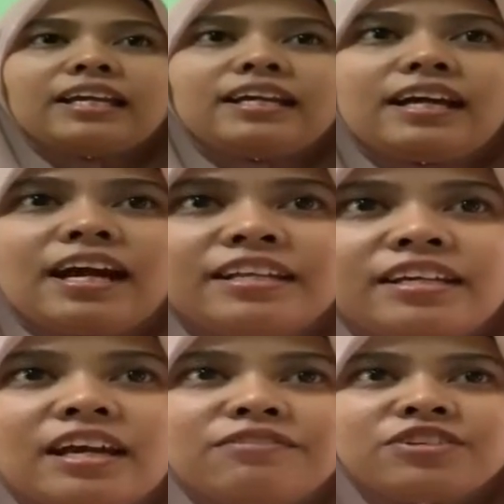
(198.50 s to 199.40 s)
Under
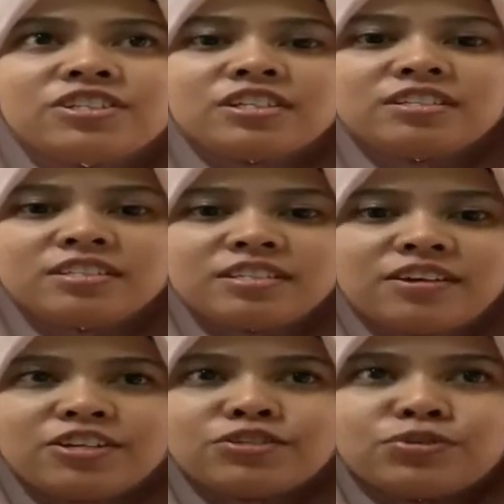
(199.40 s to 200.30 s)
efficiency
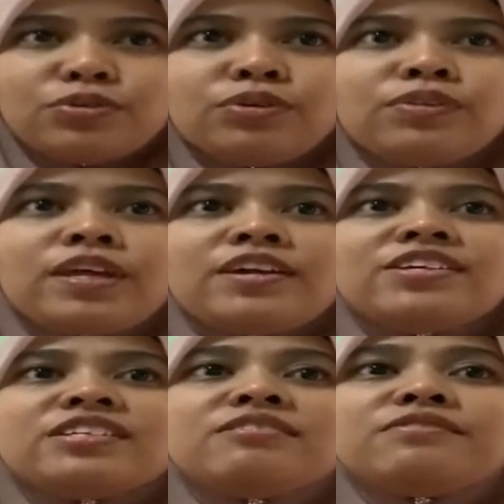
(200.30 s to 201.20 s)
ratio, there
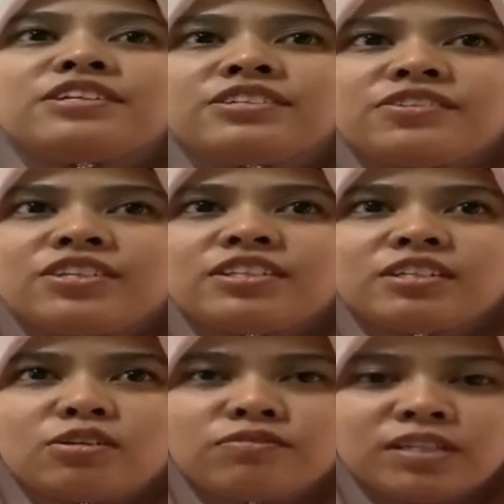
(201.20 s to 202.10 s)
is inventory
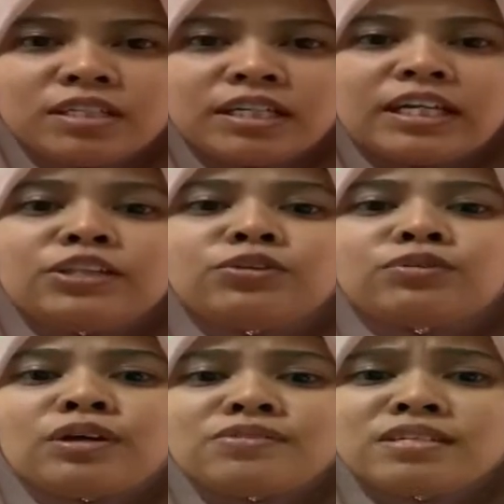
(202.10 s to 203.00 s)
turnover. In
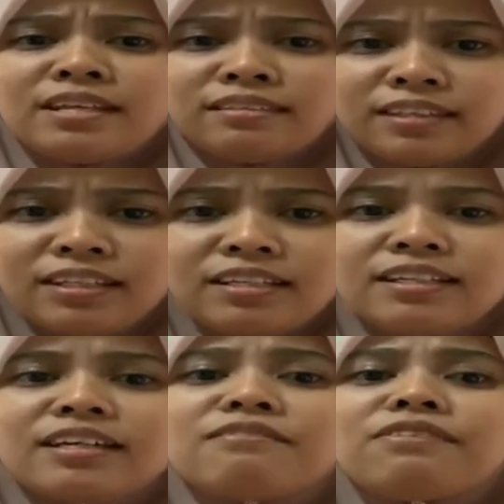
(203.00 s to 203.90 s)
2018,
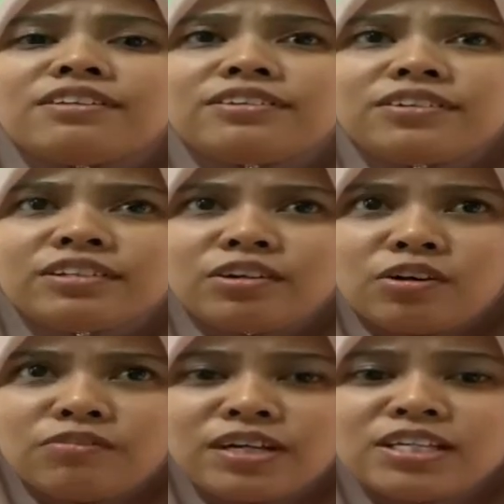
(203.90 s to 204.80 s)
the inventory
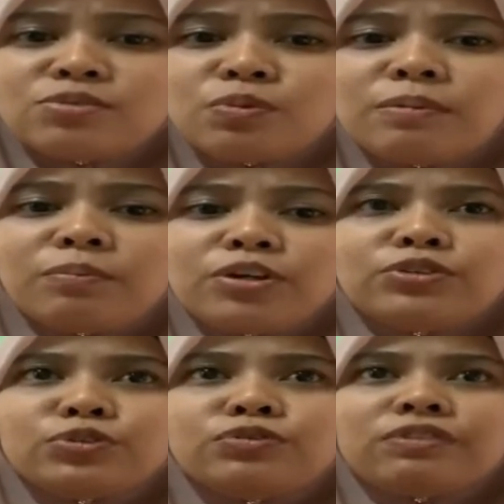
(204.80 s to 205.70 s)
turnover is
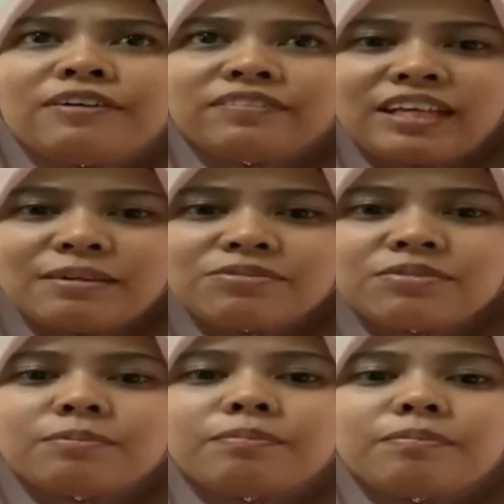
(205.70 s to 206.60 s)
1.25 times
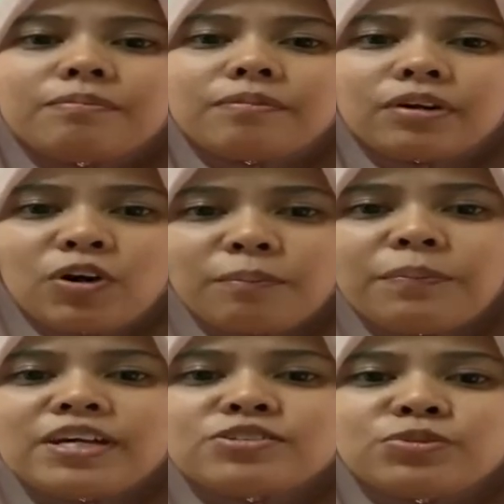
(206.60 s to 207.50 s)

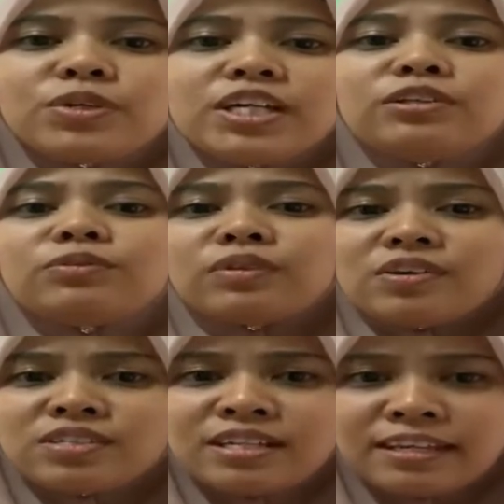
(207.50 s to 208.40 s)
compared to in
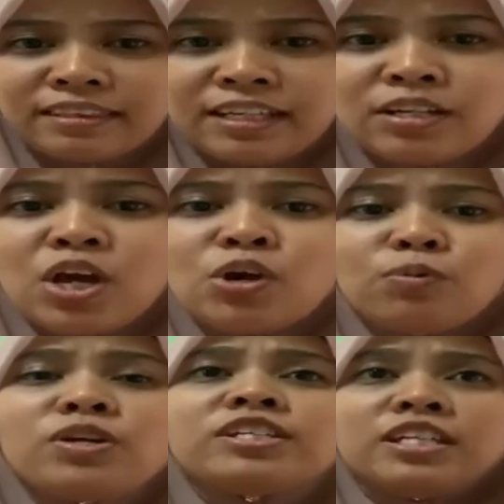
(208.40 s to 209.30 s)
2019,
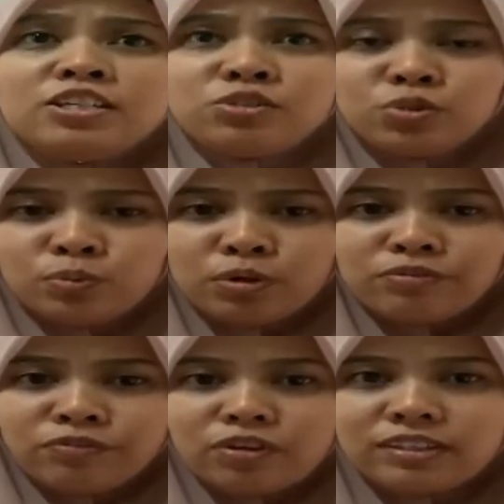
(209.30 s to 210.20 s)
which is
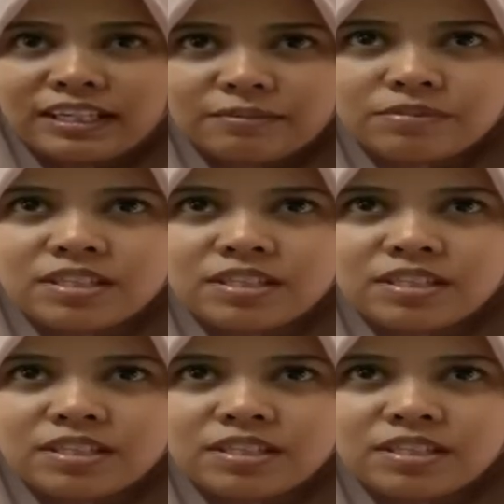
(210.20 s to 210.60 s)
2.4 times.